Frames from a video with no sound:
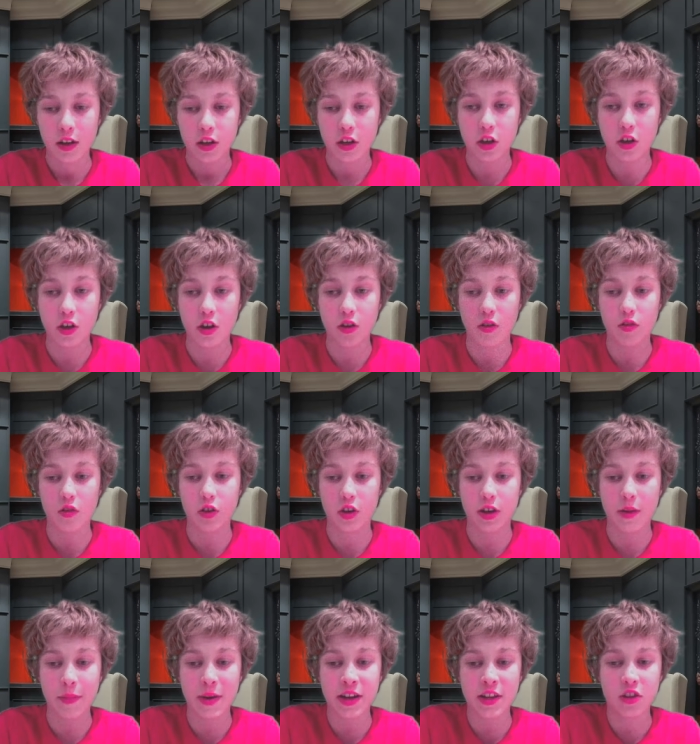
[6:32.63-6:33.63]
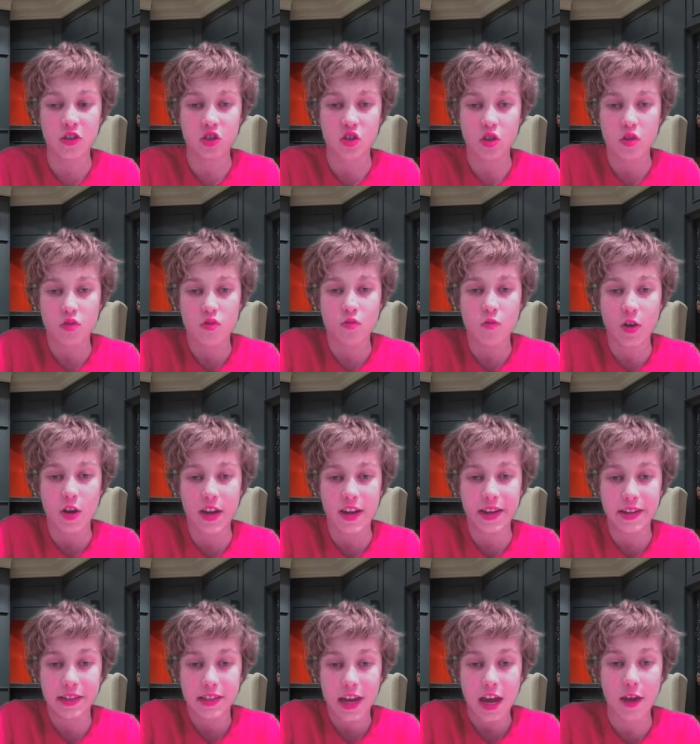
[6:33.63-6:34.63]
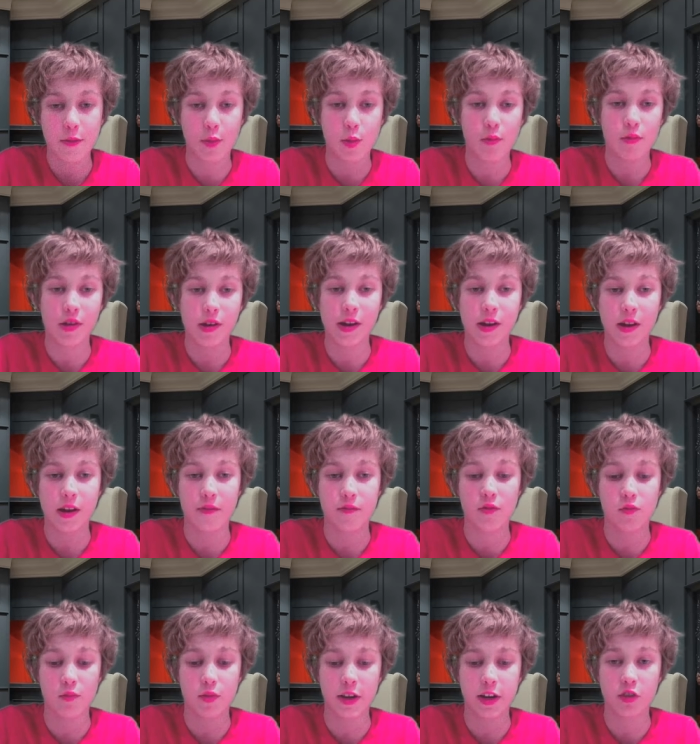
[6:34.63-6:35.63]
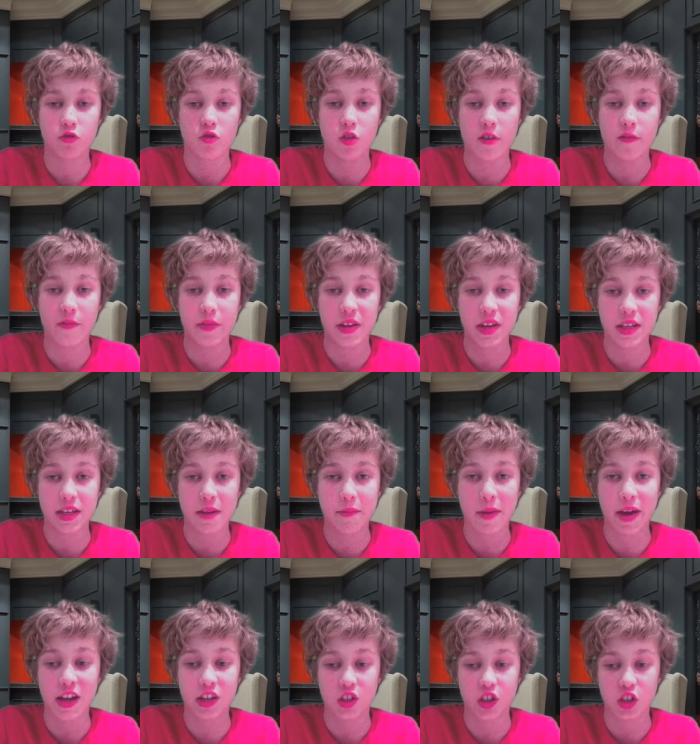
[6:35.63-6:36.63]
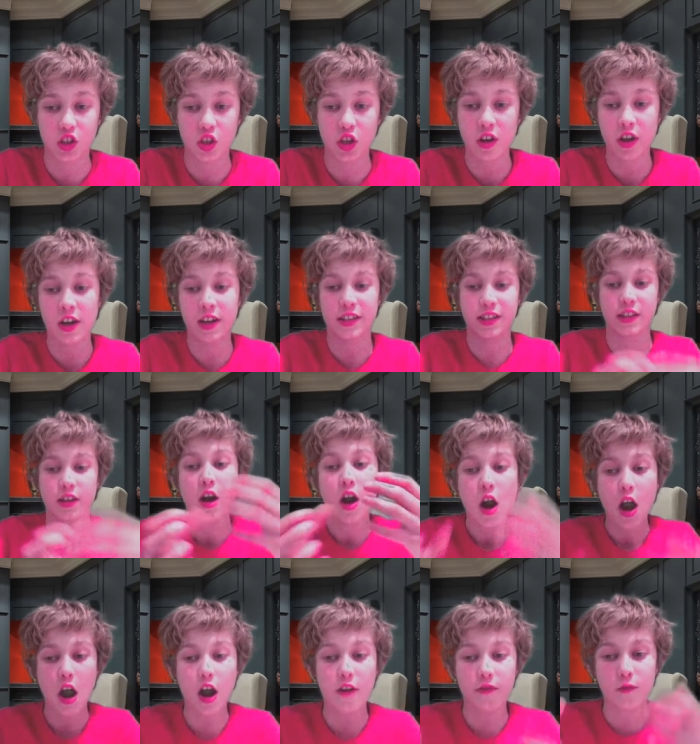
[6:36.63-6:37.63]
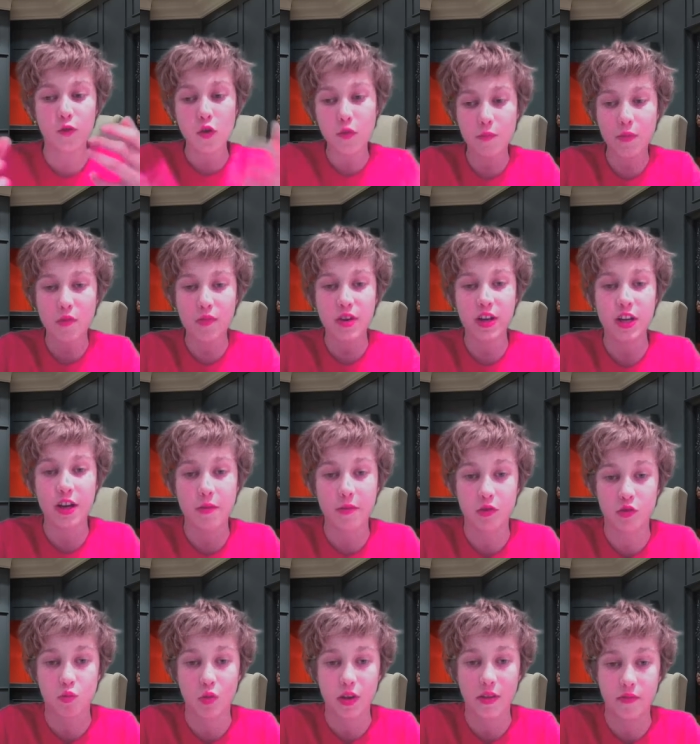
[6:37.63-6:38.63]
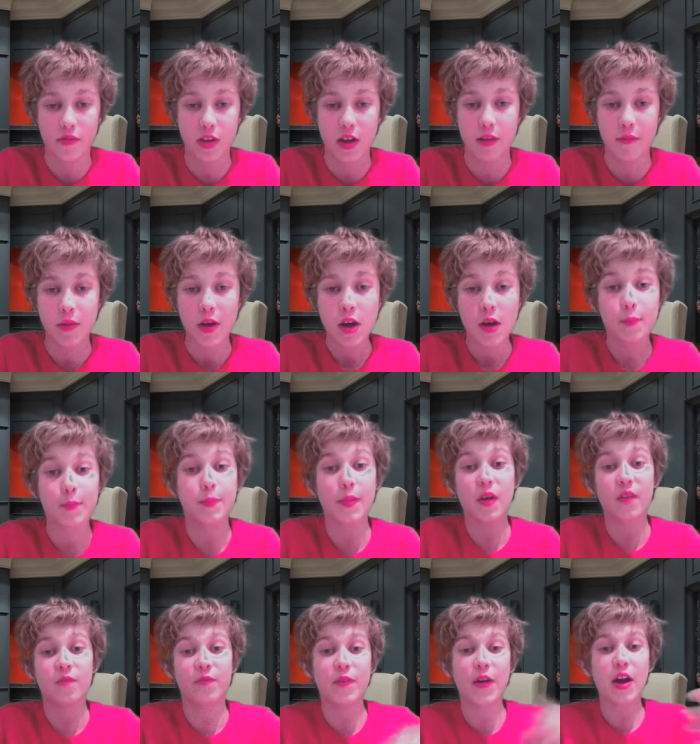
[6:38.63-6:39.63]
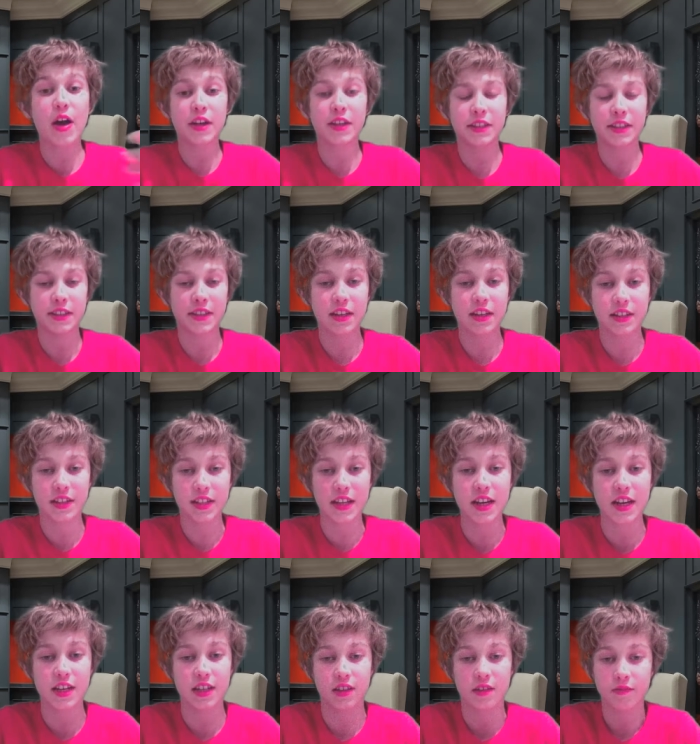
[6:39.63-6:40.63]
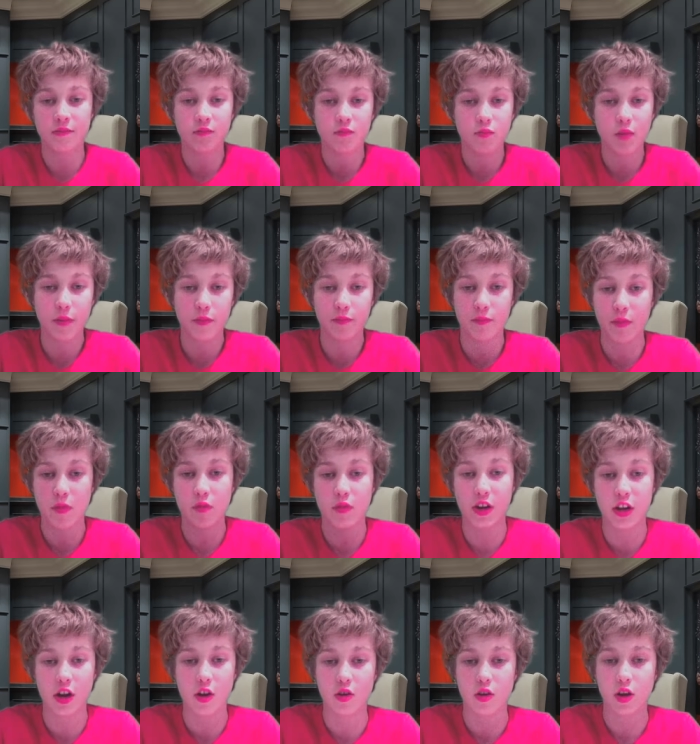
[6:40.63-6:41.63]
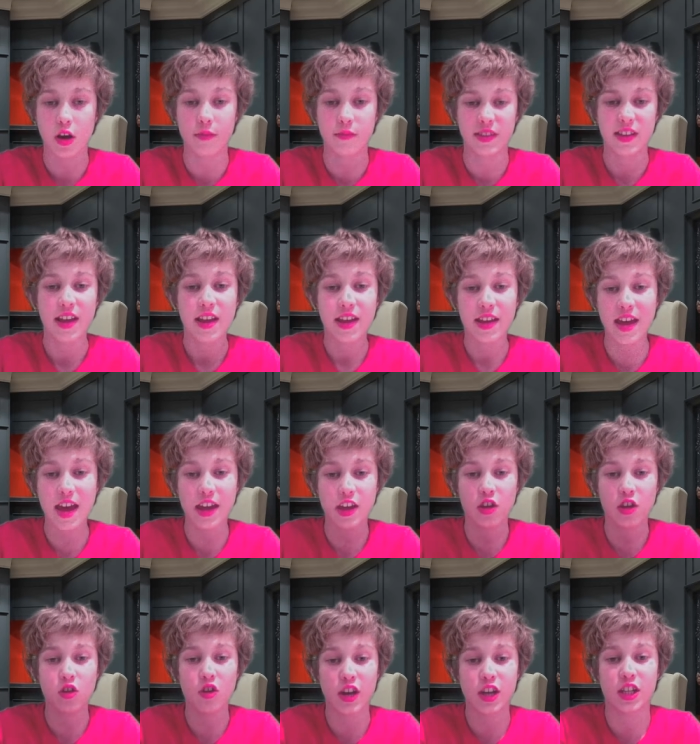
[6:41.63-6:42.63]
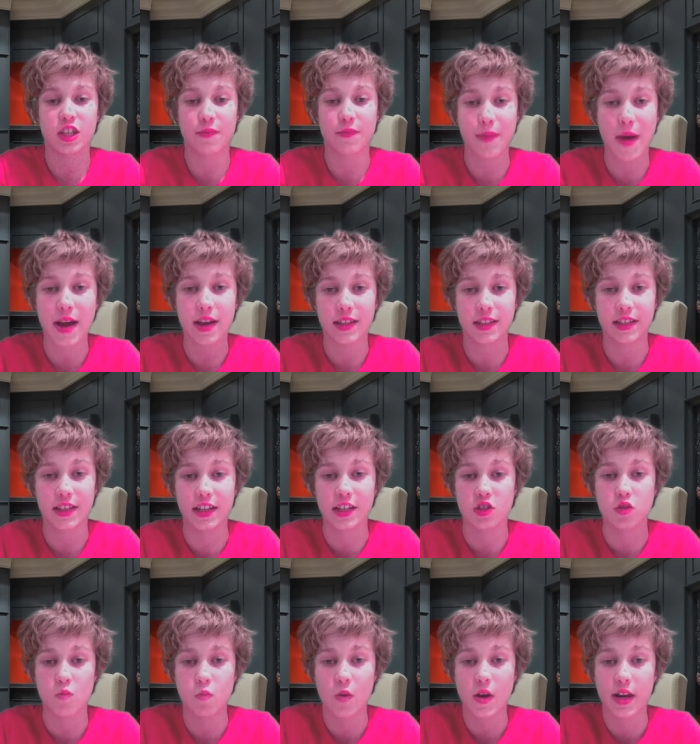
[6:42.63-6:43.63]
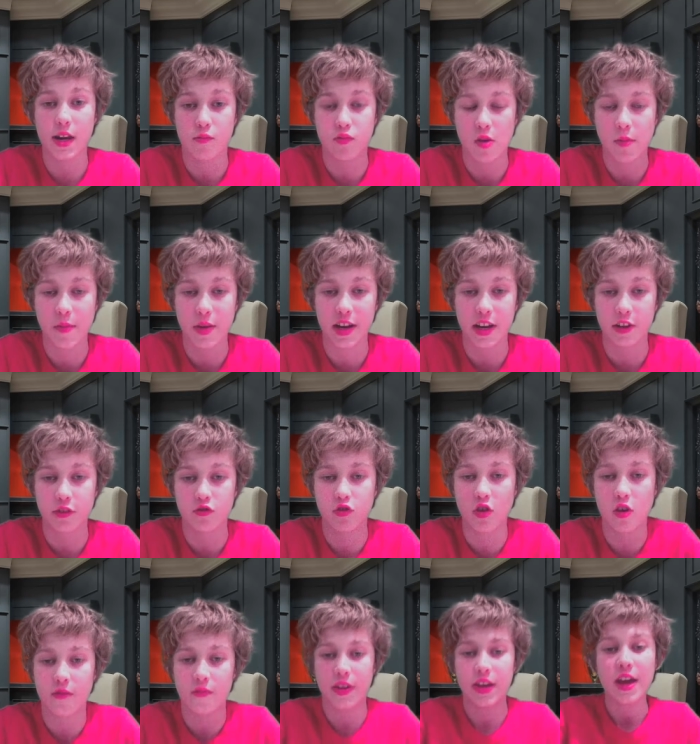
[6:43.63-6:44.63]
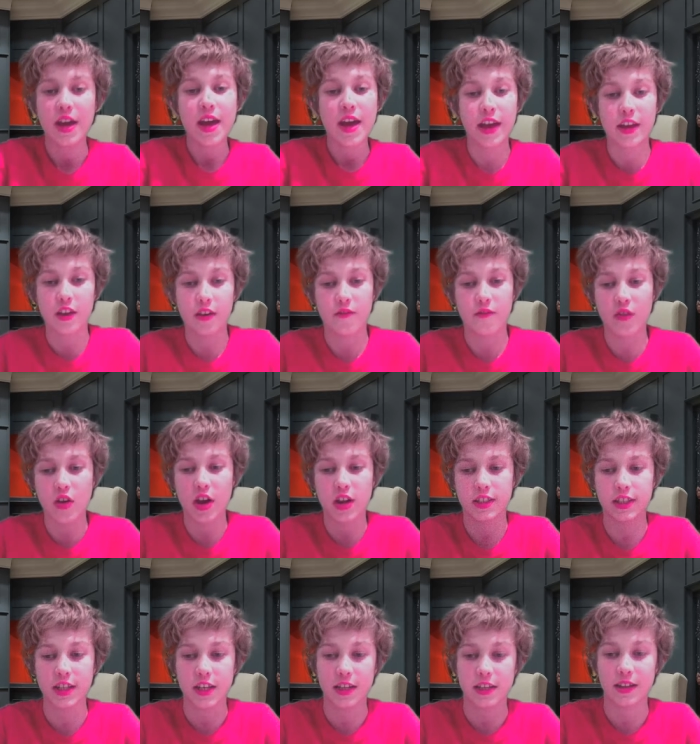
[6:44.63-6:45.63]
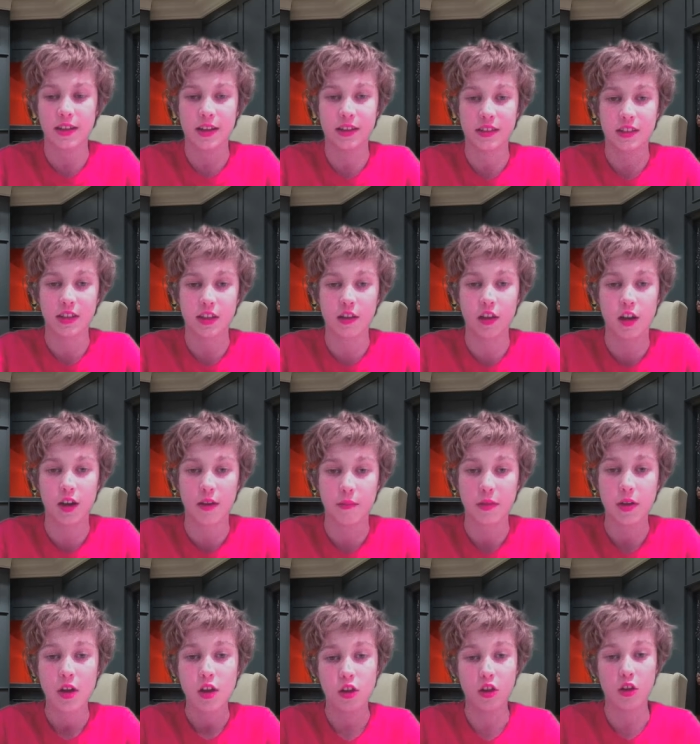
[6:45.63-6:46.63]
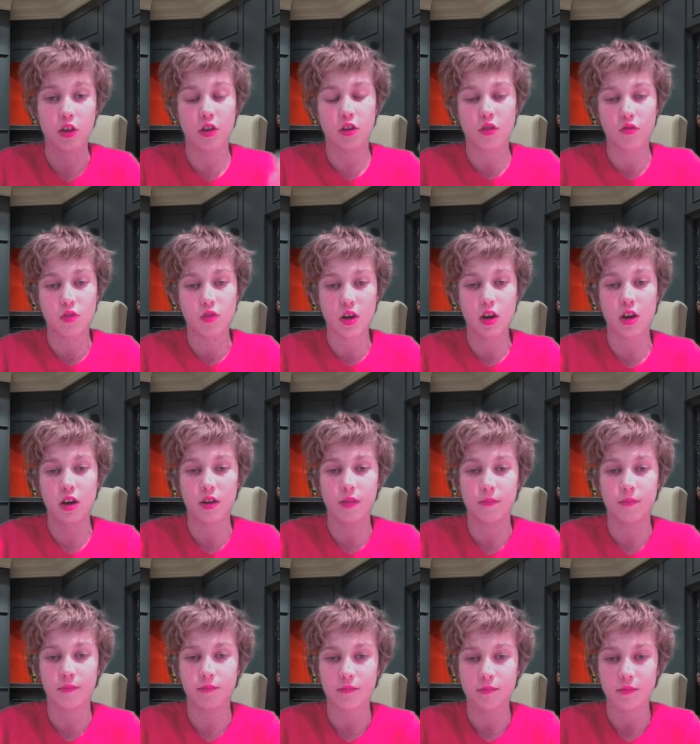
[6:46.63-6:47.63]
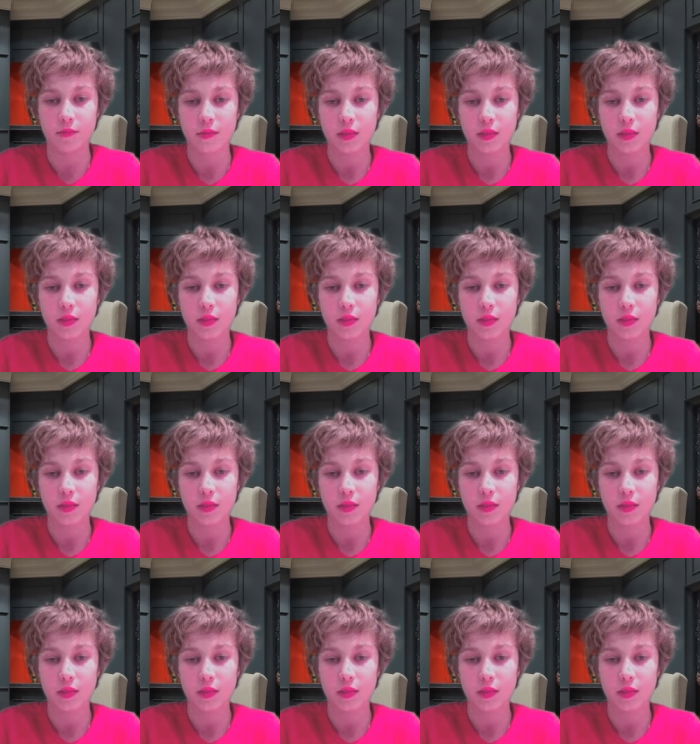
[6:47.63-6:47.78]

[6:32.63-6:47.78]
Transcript: you know, the manager who is capable enough of winning trophies at Manchester United. I thought Mourinho was one of them. But first season, when Mourinho comes, yeah, you're not expected to win a Premier League trophy in your first season as a club. Look, um,